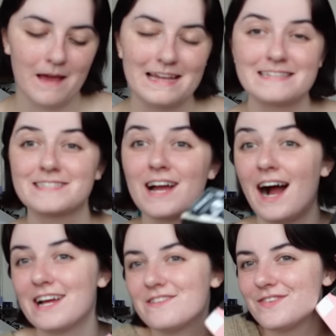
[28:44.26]
is
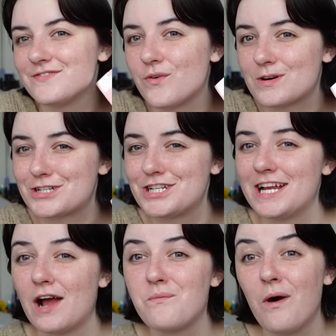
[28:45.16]
kind of
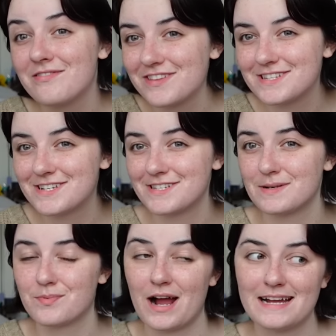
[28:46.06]
unfortunate. I want this to
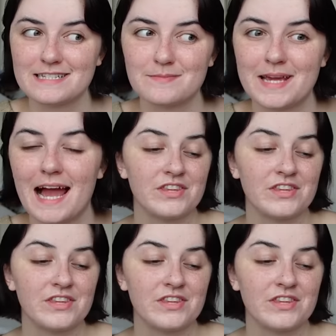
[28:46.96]
surprise me.